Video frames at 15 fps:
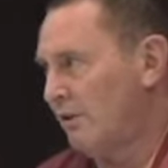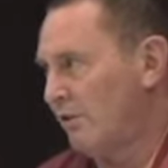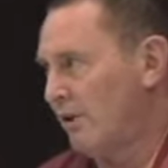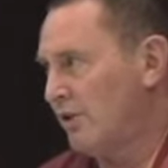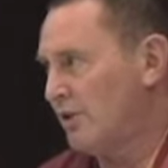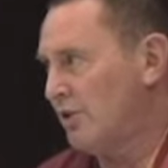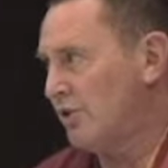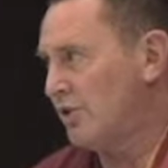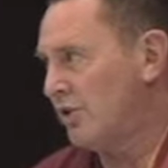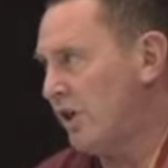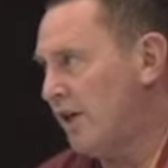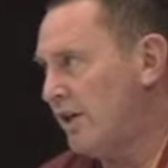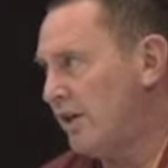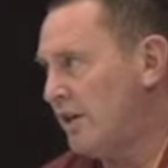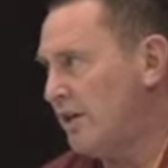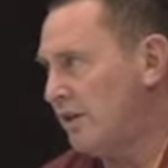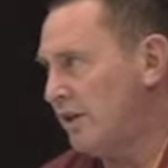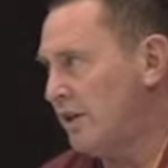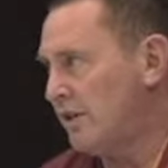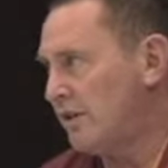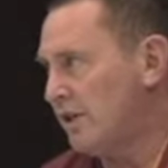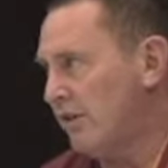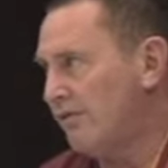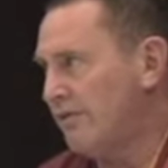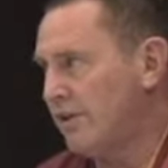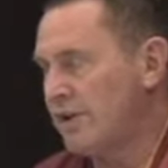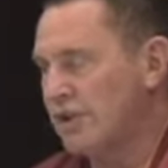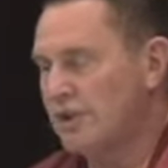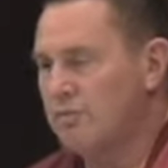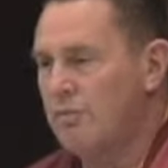When you trade in the
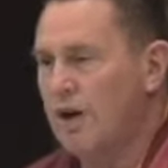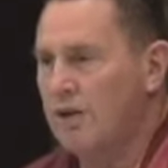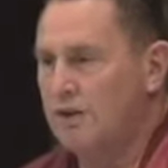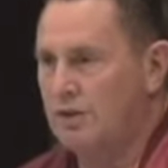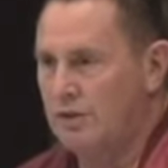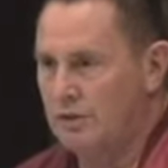suffering shmuck